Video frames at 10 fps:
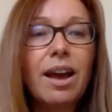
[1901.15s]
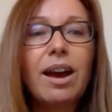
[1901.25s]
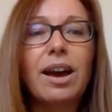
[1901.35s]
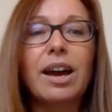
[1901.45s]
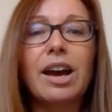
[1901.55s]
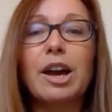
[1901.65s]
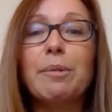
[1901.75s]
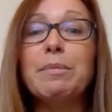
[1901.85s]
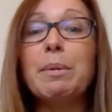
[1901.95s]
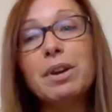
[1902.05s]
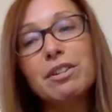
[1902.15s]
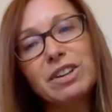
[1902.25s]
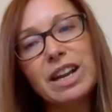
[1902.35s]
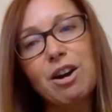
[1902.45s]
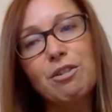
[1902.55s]
But for
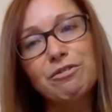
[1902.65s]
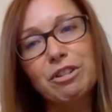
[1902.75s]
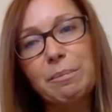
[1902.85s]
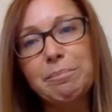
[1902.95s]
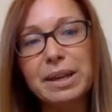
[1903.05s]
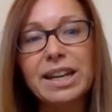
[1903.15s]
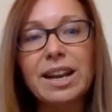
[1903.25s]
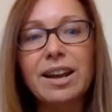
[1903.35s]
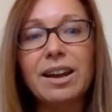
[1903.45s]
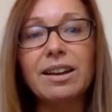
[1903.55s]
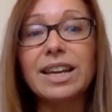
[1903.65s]
now, from Pernille,